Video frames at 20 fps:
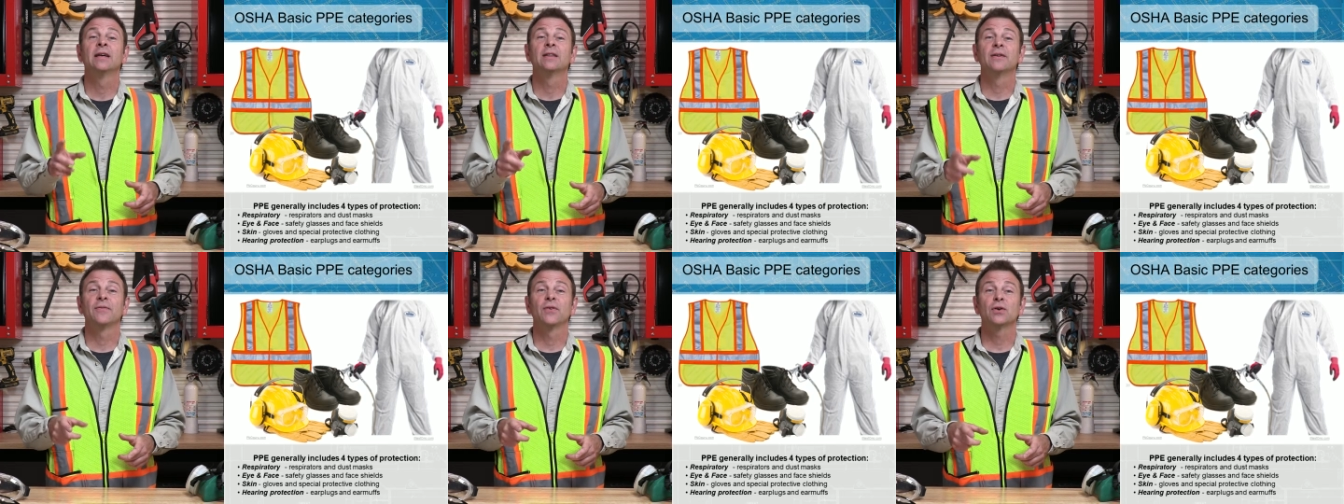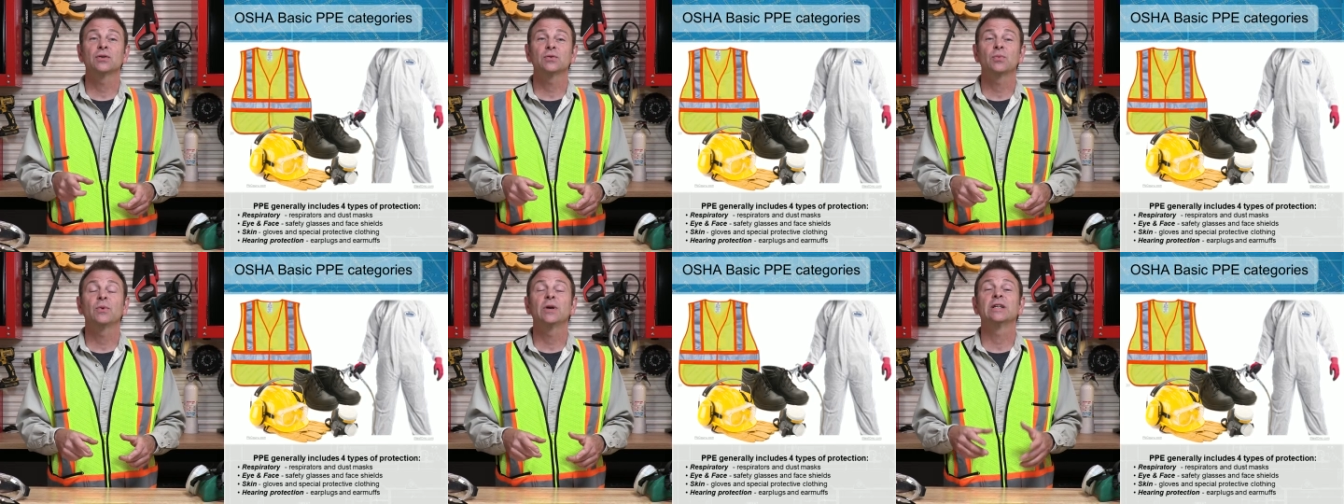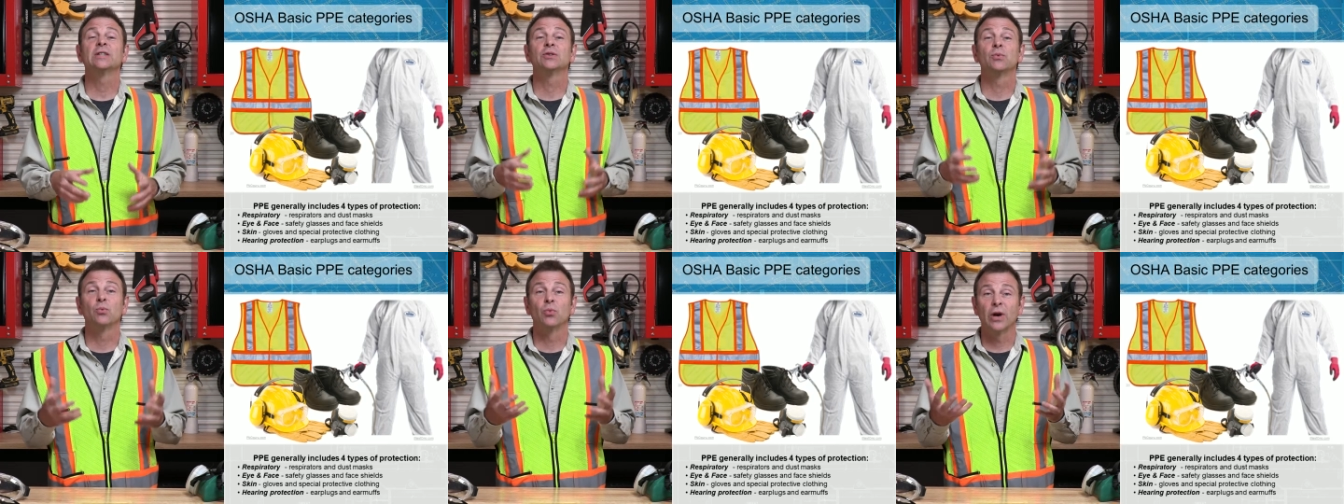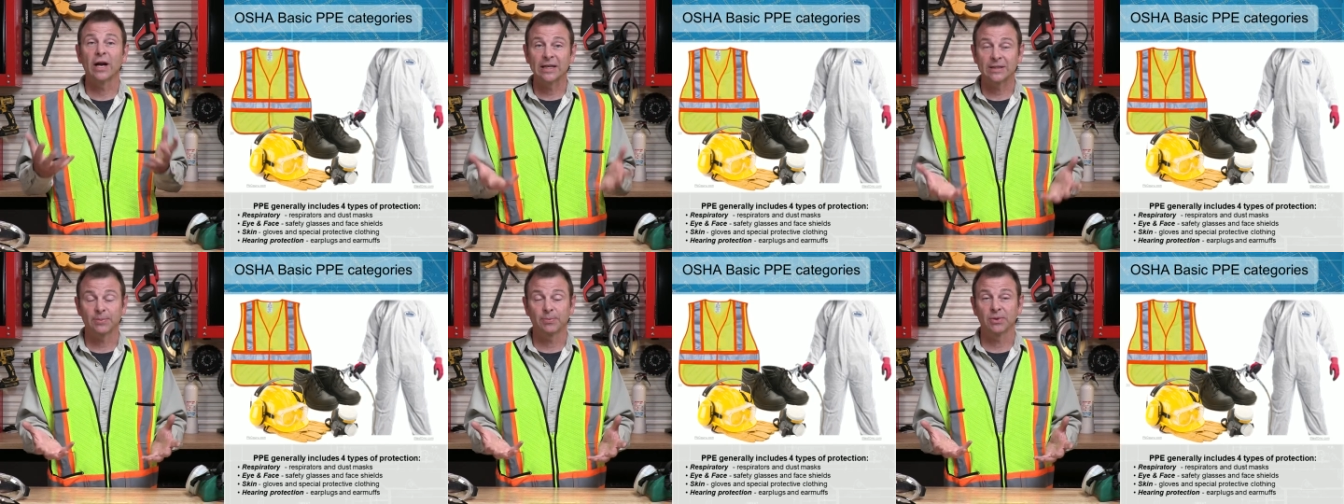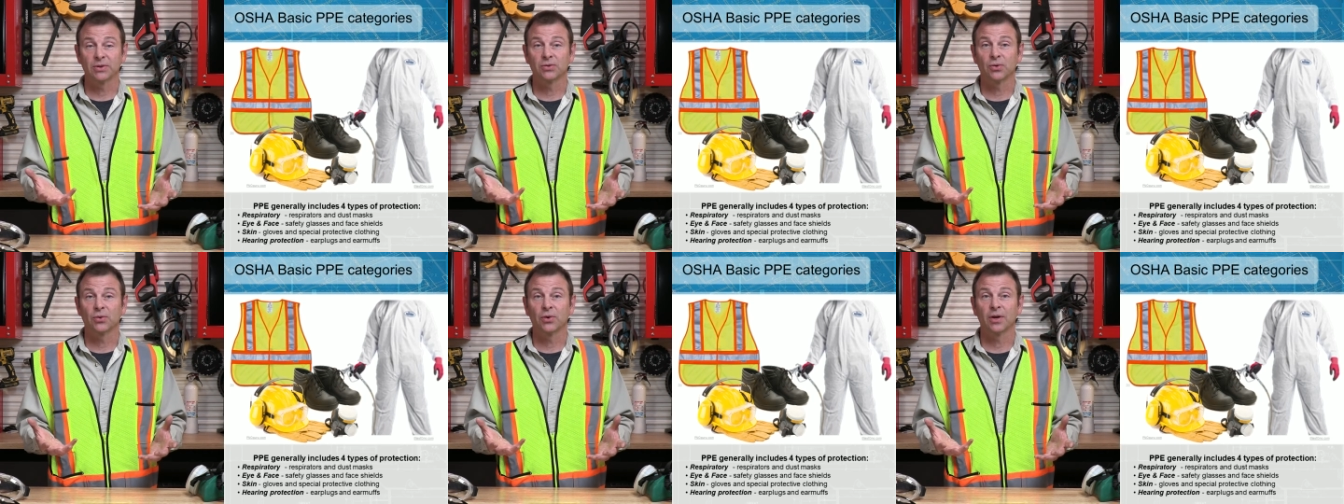The first one is
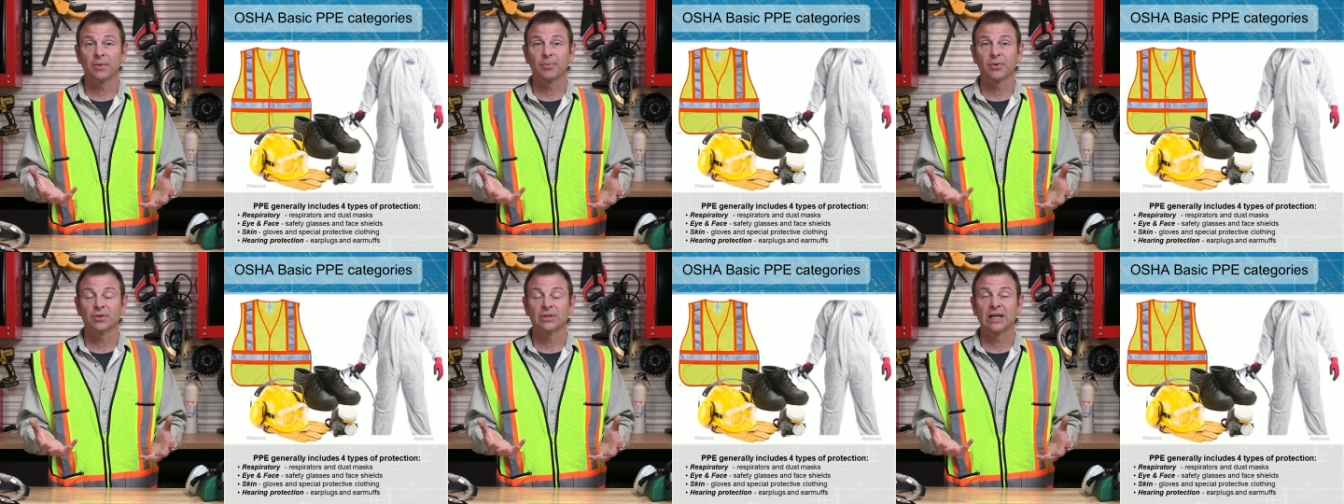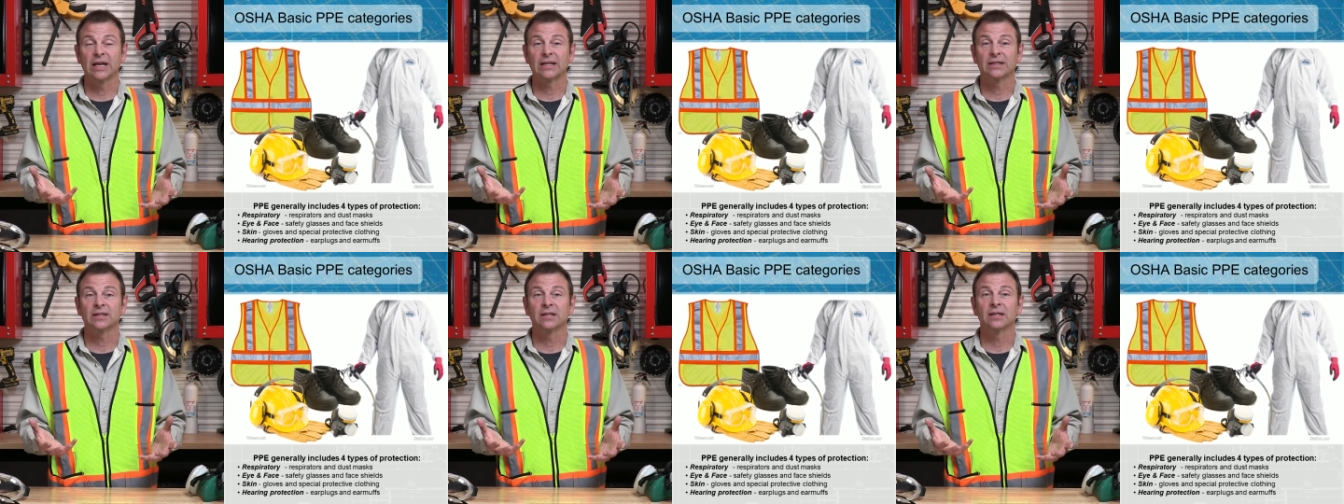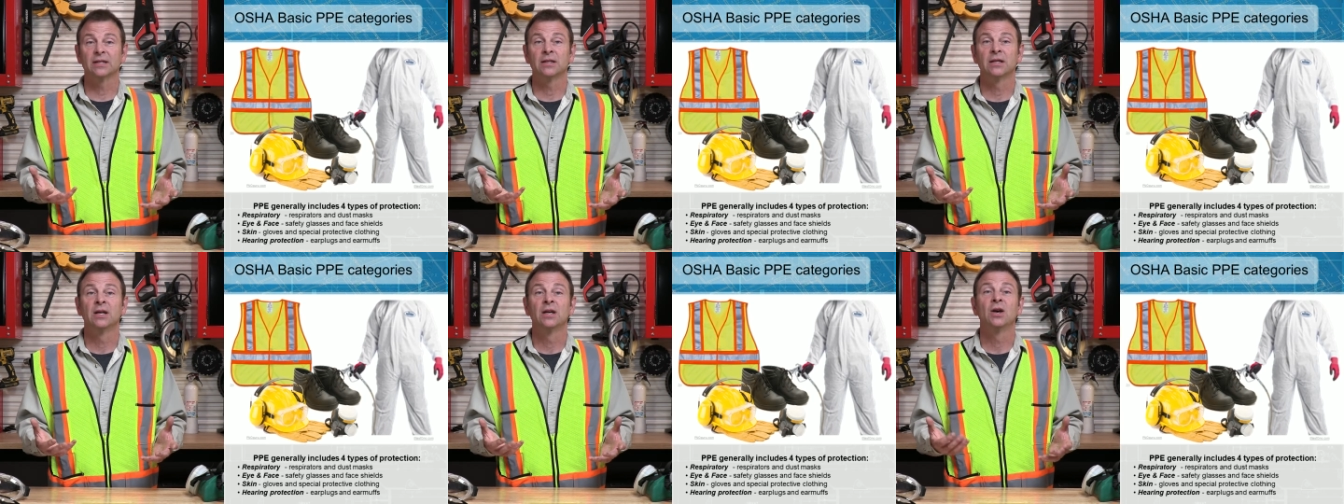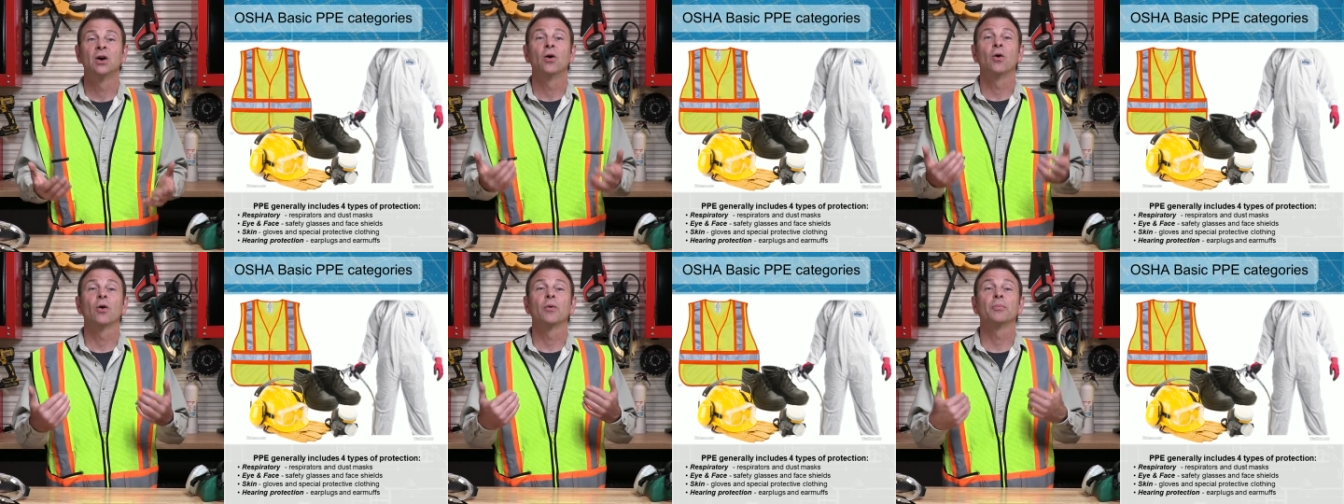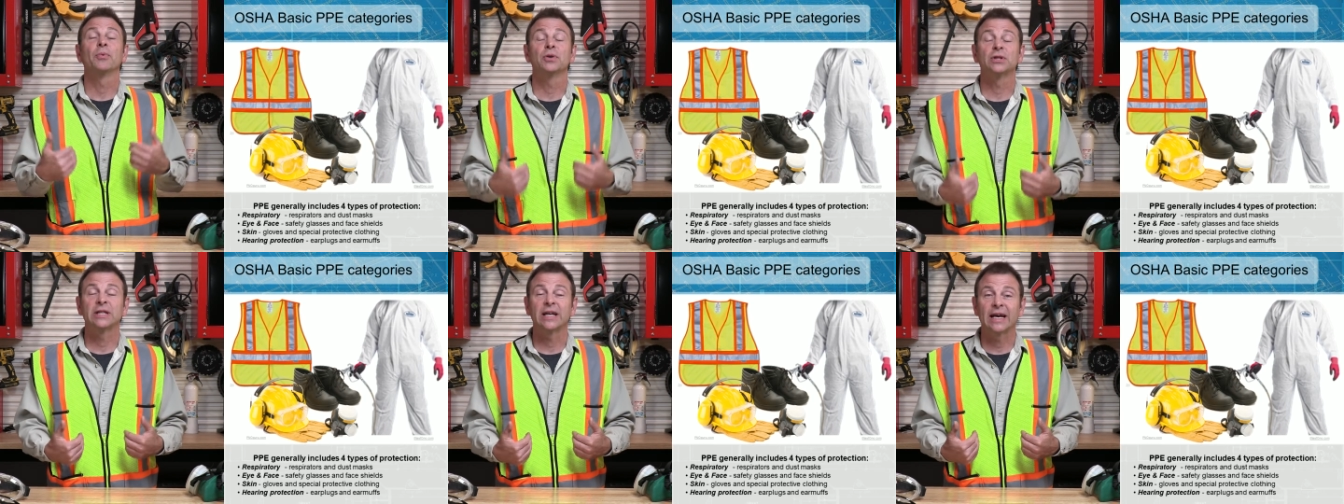respiratory protection, or
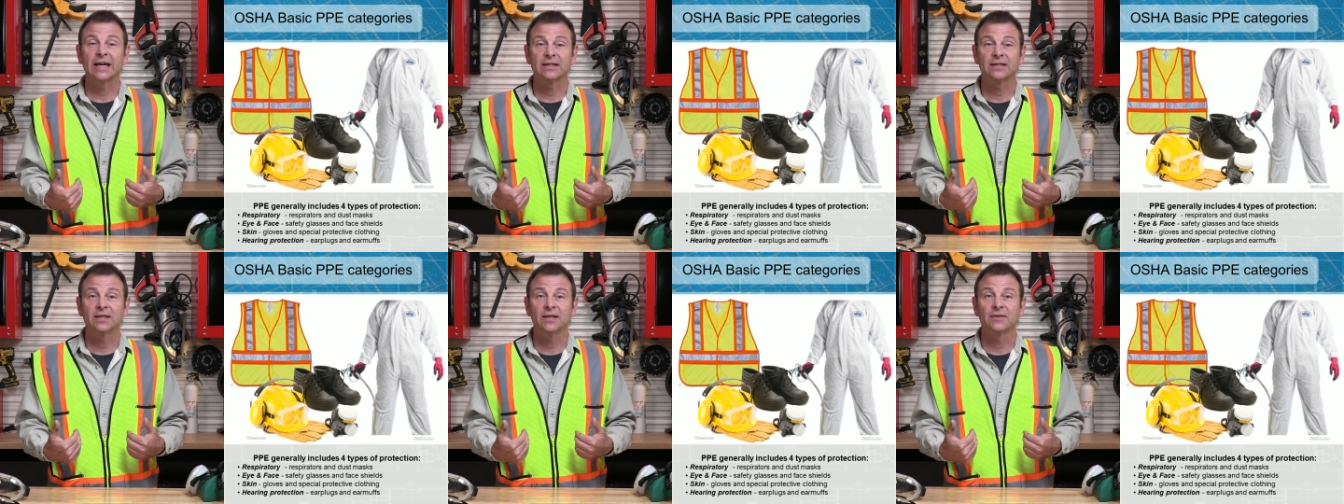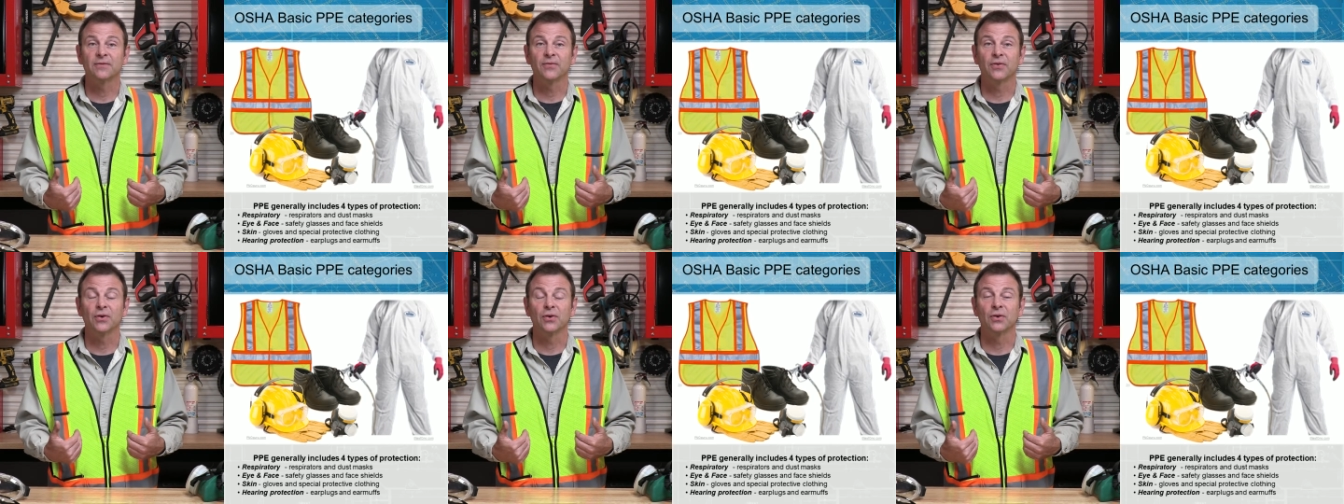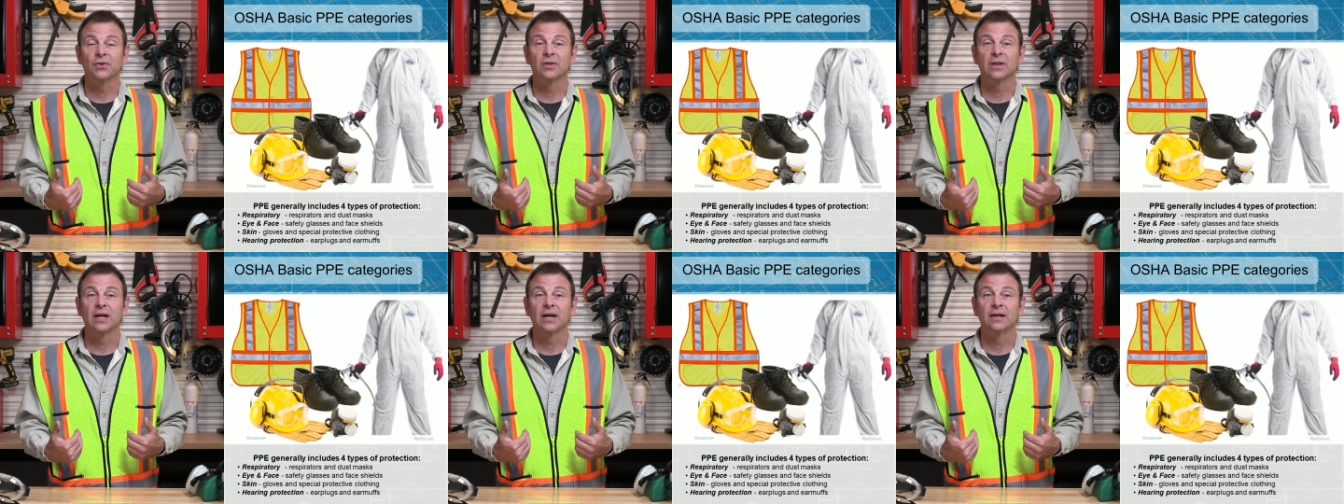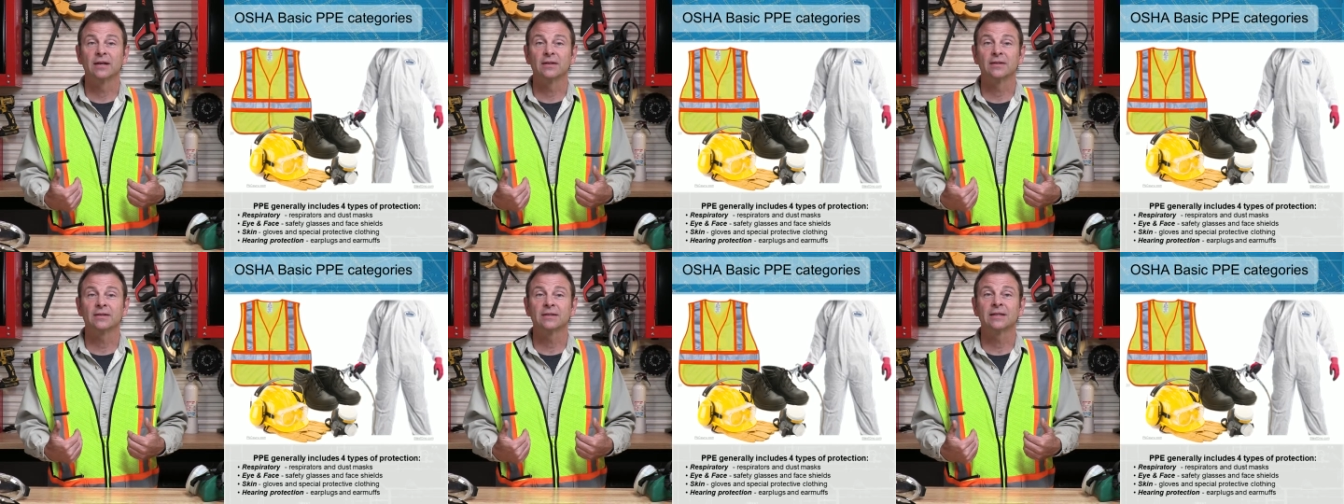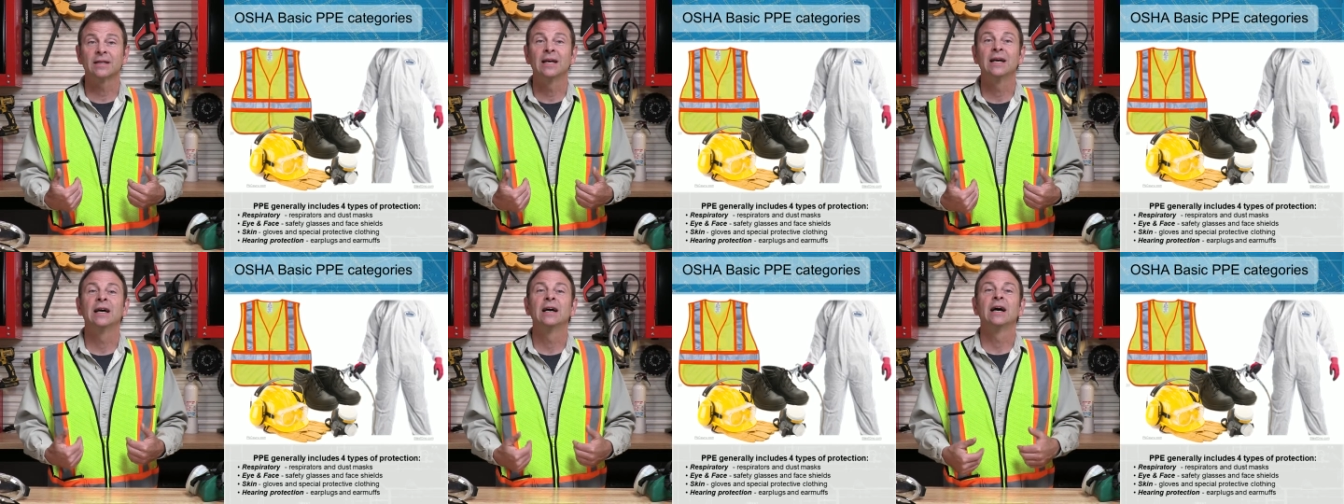protection for your
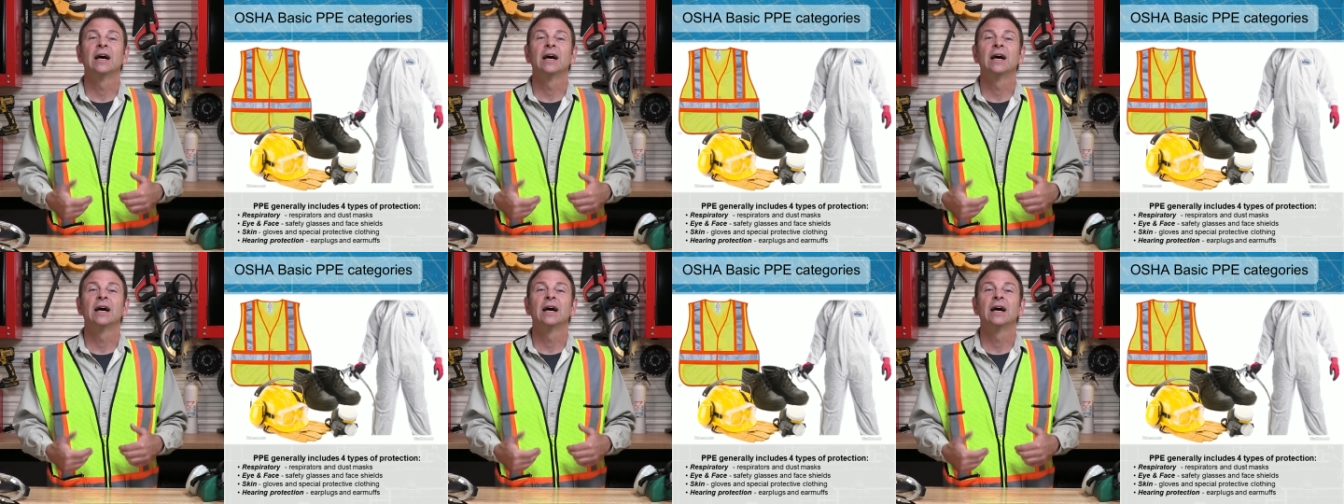lungs.